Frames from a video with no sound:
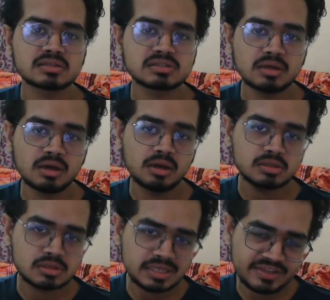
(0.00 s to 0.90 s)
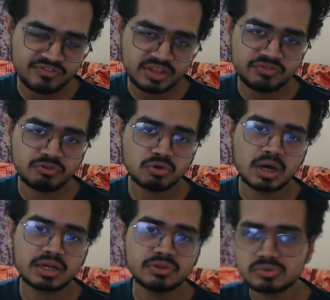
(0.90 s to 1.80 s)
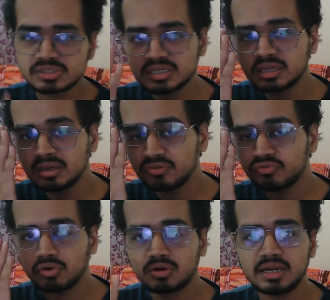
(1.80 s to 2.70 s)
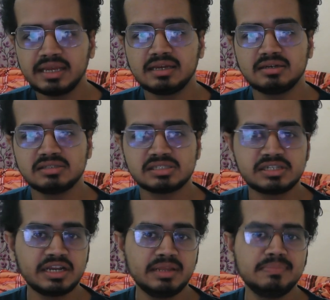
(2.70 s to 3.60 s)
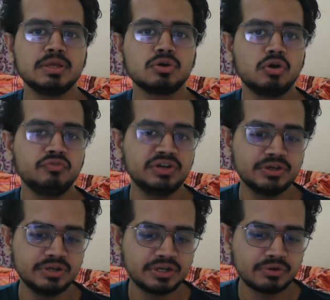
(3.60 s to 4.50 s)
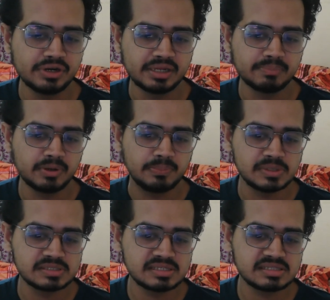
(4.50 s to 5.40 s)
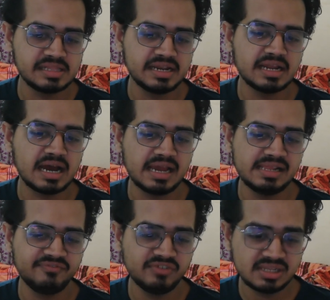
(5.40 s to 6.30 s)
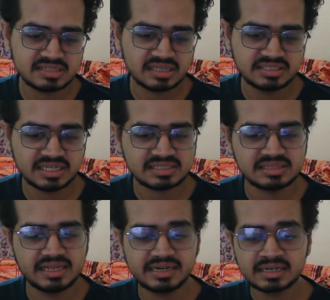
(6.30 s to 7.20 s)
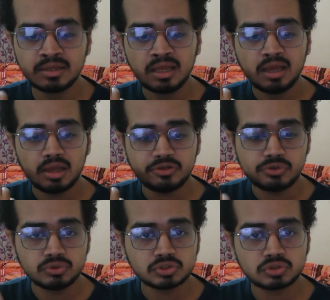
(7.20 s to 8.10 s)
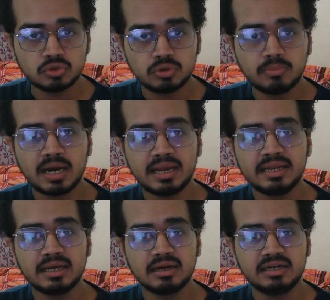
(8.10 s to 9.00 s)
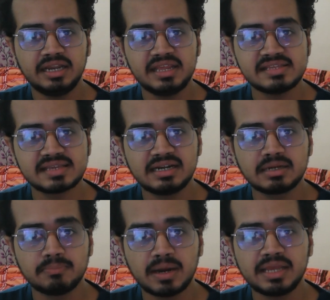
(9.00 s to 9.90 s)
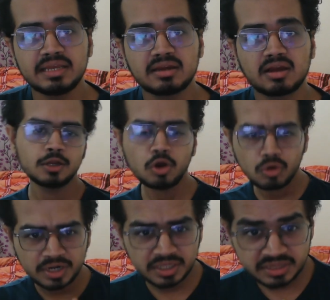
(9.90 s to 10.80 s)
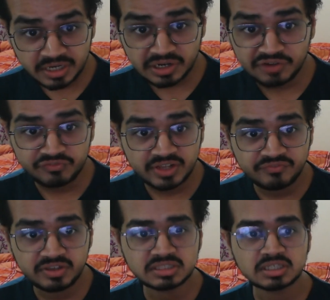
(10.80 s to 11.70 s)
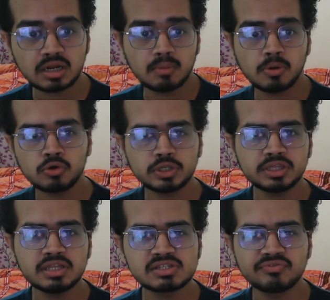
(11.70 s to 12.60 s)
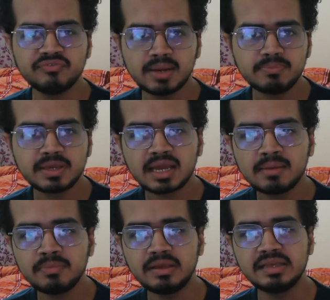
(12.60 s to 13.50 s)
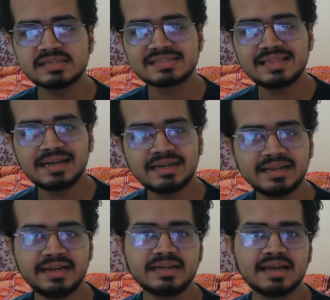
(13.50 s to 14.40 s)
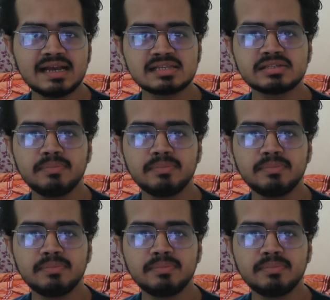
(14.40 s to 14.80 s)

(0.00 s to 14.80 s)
So if you are using for like streaming or video recording purposes, then I will suggest that you should buy a decent mic. Now, another nifty feature about this webcam is that it has